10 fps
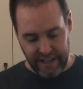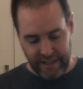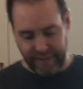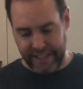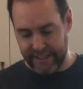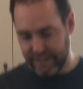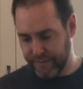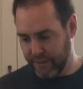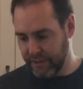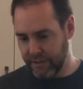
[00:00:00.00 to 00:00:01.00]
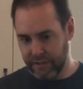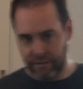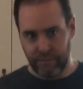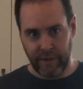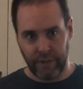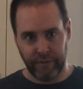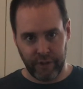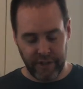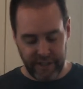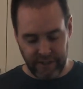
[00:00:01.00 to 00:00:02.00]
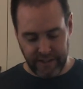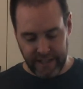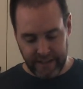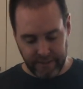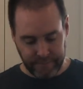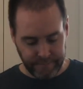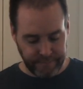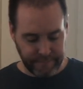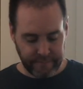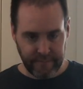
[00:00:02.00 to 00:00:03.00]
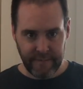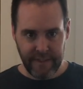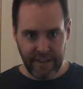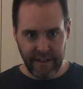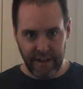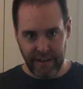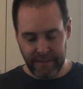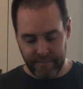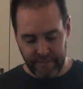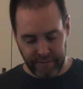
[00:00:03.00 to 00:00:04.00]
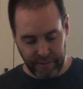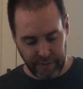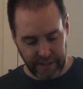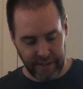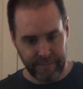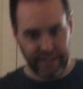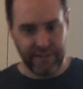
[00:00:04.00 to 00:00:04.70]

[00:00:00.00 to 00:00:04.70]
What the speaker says: I've had this for well over a year now. If you want to come and